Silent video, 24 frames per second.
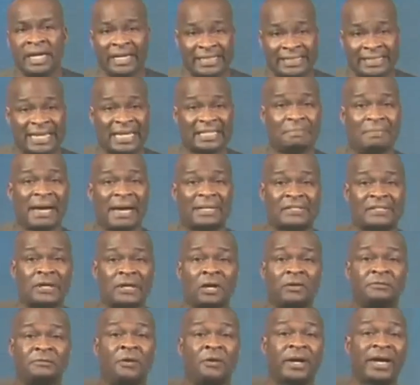It says, my
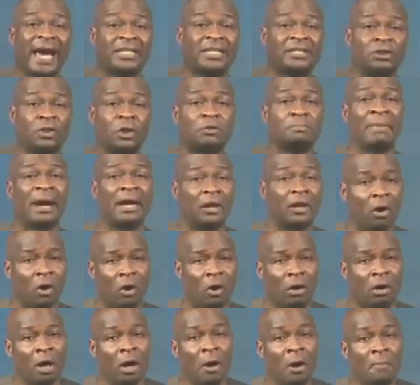son, forget not my
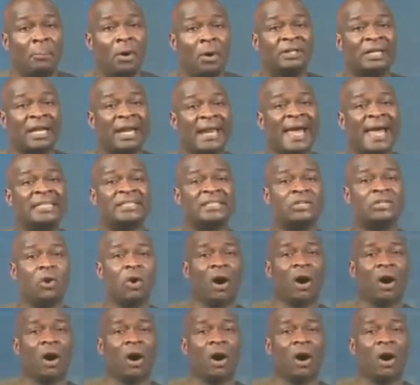law, but let your